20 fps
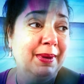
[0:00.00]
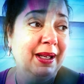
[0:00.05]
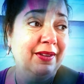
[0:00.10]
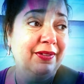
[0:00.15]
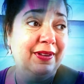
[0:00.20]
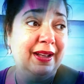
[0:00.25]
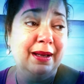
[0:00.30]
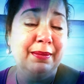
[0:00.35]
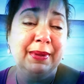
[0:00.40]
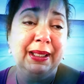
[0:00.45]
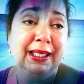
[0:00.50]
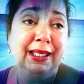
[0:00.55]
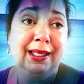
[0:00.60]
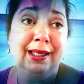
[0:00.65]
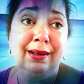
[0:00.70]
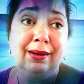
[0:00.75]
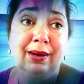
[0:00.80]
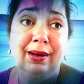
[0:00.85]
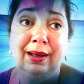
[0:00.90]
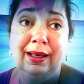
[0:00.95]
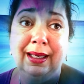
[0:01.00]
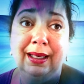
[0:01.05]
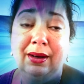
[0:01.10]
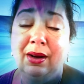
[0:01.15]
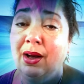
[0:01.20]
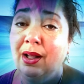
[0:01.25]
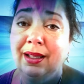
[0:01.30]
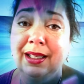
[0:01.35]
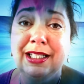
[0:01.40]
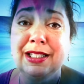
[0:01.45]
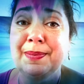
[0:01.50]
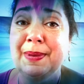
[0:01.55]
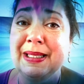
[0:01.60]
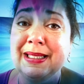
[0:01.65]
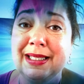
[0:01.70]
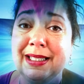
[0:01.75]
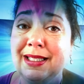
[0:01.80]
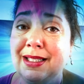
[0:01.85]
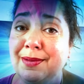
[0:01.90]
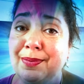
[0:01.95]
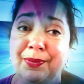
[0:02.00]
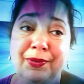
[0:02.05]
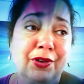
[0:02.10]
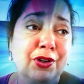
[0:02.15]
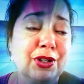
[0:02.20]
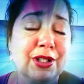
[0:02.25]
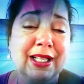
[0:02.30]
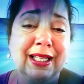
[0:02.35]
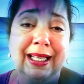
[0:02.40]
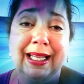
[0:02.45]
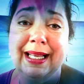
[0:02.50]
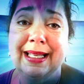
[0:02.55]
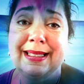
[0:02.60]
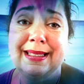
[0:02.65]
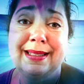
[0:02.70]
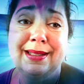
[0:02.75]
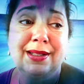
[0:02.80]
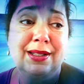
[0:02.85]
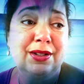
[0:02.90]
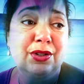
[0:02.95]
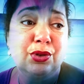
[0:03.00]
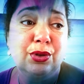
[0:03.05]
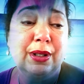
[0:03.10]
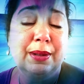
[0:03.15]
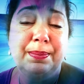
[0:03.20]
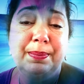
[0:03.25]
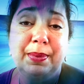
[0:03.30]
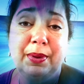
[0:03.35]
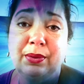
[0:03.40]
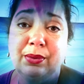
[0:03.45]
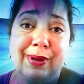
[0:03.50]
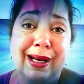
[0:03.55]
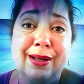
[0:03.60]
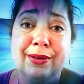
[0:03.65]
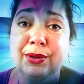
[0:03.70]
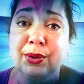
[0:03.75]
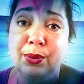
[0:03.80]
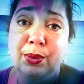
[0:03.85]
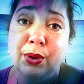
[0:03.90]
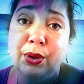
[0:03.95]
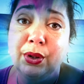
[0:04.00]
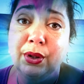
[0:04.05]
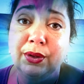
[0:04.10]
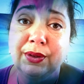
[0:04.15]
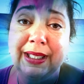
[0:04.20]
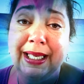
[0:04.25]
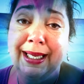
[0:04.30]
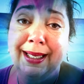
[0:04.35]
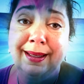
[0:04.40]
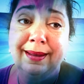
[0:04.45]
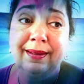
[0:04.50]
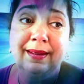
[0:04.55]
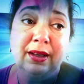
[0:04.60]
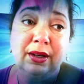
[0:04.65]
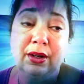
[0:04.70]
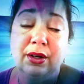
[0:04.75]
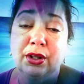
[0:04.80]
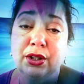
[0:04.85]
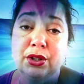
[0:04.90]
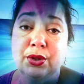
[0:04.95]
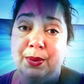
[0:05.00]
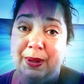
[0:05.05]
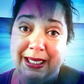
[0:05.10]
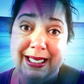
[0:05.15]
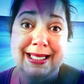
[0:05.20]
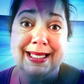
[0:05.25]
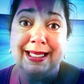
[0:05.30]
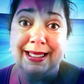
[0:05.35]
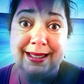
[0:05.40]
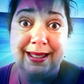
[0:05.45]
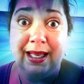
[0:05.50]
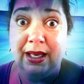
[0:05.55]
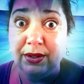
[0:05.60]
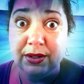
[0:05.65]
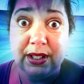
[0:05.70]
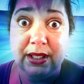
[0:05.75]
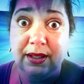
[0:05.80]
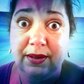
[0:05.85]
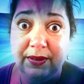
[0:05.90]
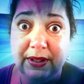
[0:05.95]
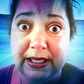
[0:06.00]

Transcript: my family on an all expenses first class trip around the world and there are 26,000 of